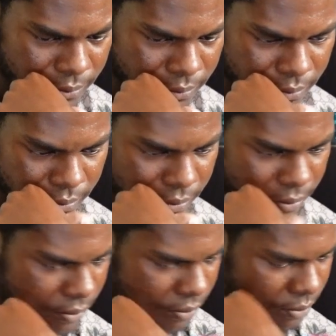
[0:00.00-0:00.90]

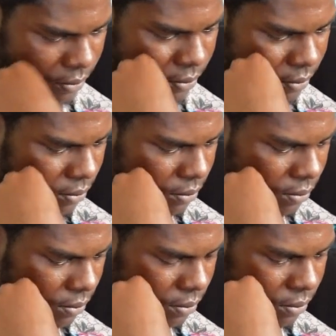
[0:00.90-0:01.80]

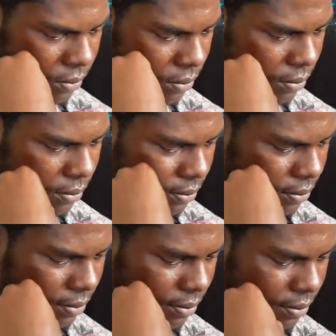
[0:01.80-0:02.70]

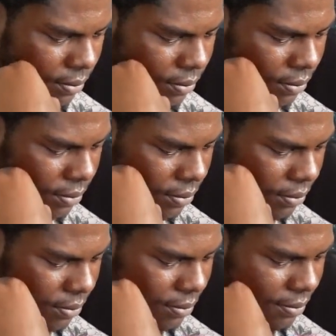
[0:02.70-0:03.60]

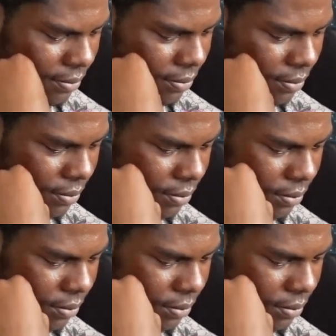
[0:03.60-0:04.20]
The person shown says nothing.